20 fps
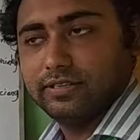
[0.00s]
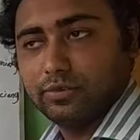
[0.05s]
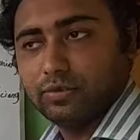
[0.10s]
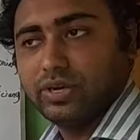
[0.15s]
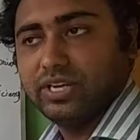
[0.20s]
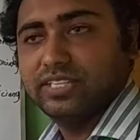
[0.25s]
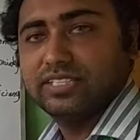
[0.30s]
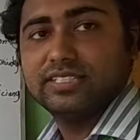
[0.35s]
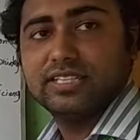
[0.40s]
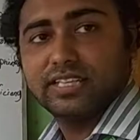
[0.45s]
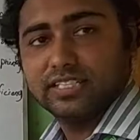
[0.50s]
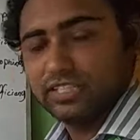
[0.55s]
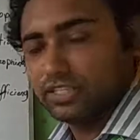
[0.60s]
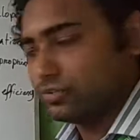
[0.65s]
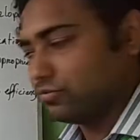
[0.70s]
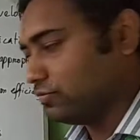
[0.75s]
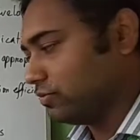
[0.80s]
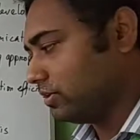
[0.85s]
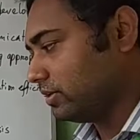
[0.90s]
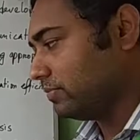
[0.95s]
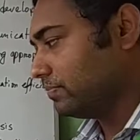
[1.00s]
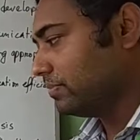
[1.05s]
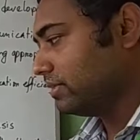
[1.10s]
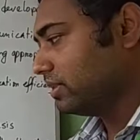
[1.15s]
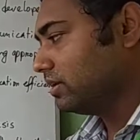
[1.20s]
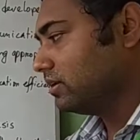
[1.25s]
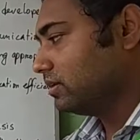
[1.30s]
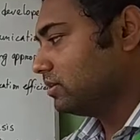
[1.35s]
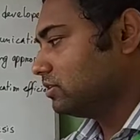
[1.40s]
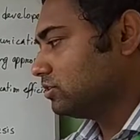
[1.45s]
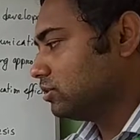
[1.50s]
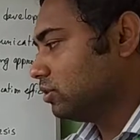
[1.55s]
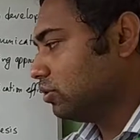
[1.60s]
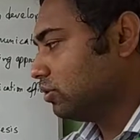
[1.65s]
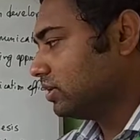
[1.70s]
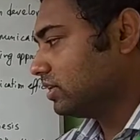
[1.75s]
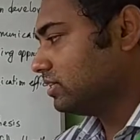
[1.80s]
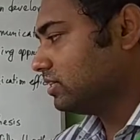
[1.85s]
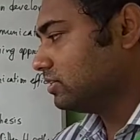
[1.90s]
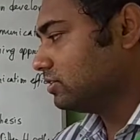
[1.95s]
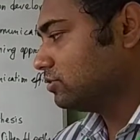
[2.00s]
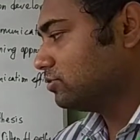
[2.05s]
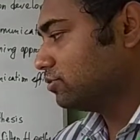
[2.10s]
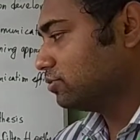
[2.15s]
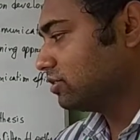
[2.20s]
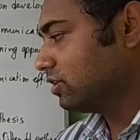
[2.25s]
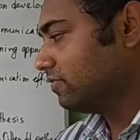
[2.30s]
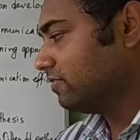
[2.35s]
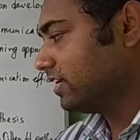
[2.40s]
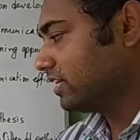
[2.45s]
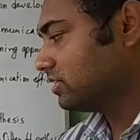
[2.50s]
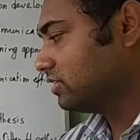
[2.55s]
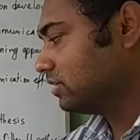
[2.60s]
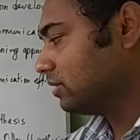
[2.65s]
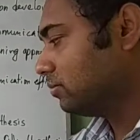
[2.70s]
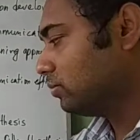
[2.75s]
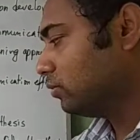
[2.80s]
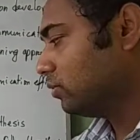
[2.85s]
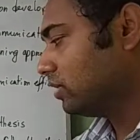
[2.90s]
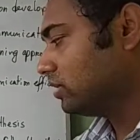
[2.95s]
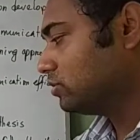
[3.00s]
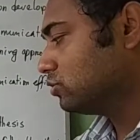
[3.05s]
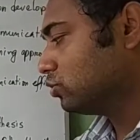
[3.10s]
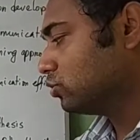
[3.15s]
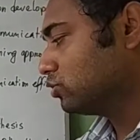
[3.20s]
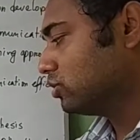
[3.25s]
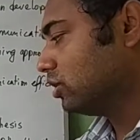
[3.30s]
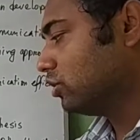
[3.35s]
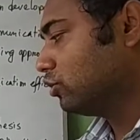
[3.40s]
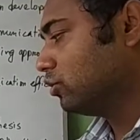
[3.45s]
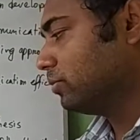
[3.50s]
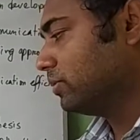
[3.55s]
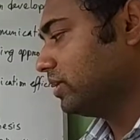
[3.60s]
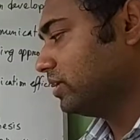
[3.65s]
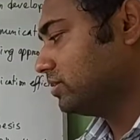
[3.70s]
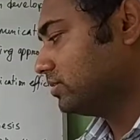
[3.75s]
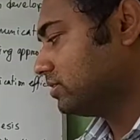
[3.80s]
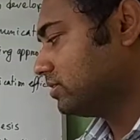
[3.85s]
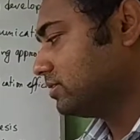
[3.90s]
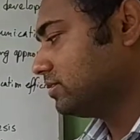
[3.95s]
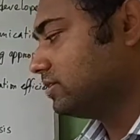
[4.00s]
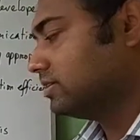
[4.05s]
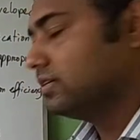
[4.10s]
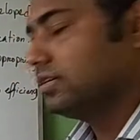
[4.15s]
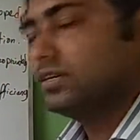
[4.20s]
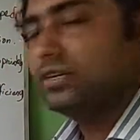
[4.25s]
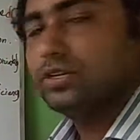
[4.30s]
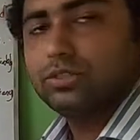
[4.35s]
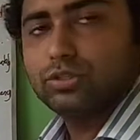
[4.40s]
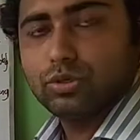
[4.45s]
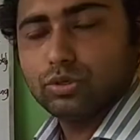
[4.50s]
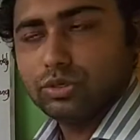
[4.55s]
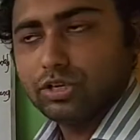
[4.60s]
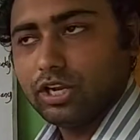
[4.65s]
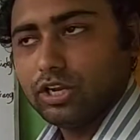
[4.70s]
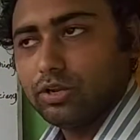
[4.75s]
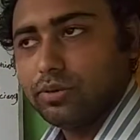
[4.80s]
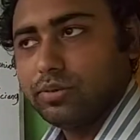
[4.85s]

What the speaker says: quite successfully. So look at the social factor number one, social dominance. Social